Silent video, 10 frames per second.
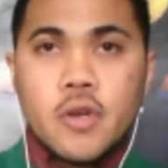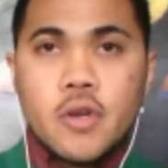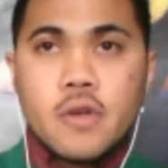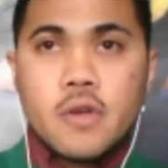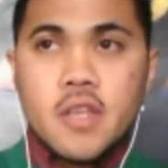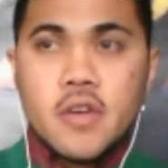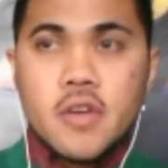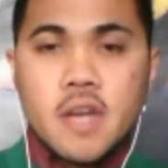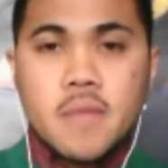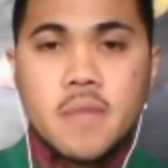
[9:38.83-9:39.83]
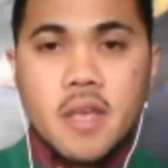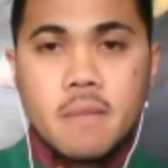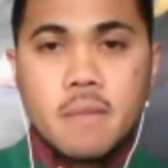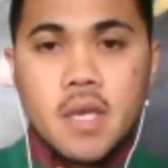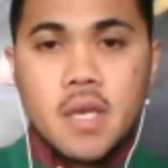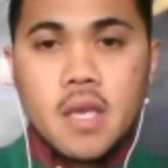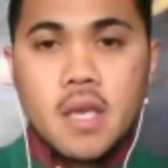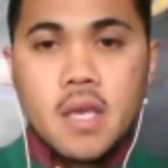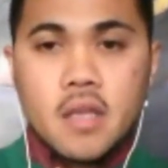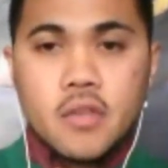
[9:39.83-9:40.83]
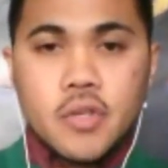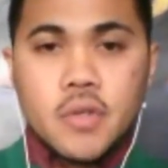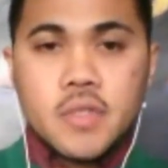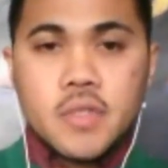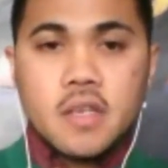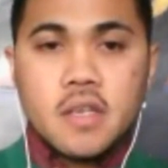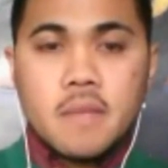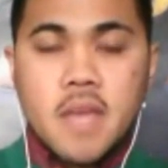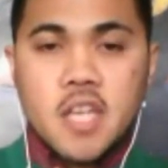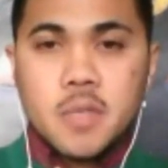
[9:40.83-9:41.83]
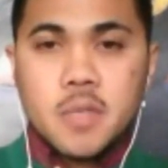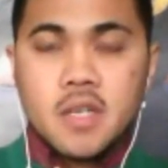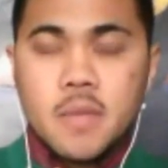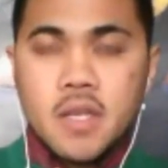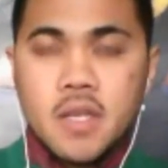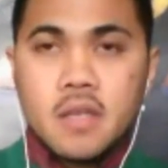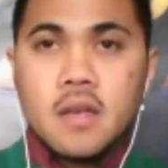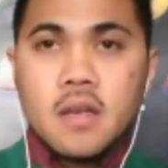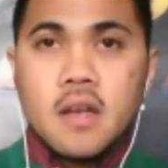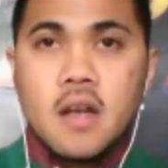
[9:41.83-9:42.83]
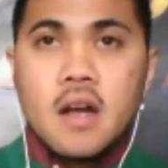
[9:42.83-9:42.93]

If you're running your Airbnb and you're using a management company,